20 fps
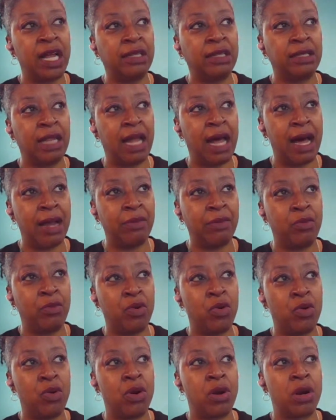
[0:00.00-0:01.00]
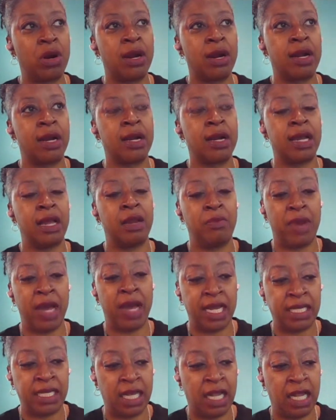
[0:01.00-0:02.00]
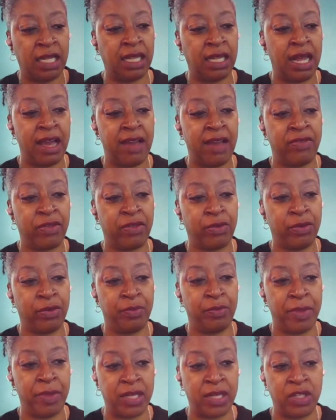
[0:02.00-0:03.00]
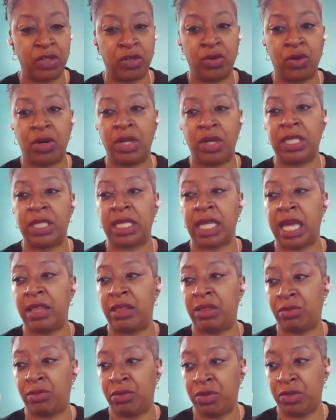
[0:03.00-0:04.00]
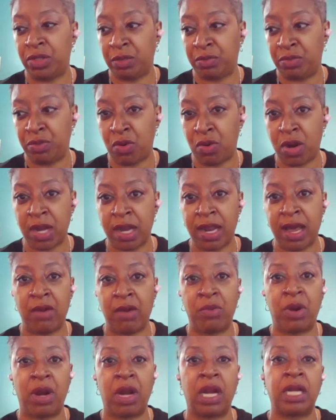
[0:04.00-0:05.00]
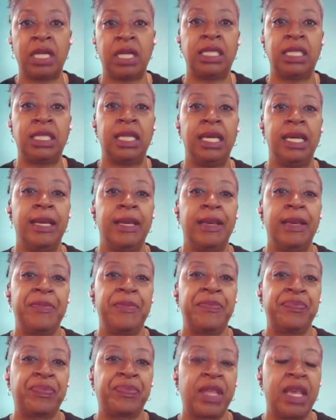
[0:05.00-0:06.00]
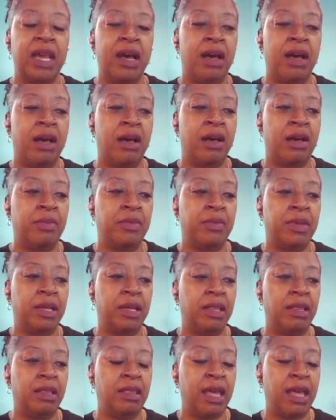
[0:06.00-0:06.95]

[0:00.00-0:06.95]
a lot more in my adult life through mentors and through support networks than